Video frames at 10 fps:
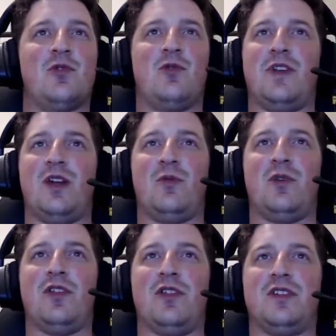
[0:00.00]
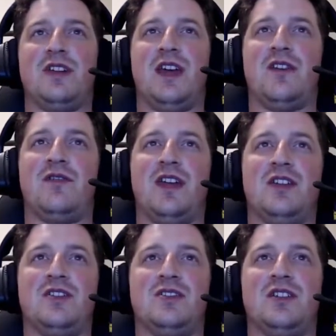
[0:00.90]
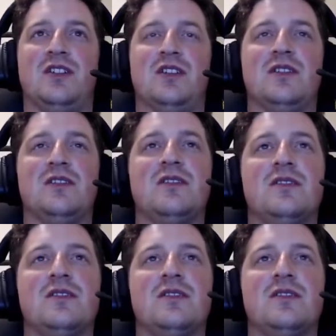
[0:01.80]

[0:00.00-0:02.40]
all that worth it to have that as your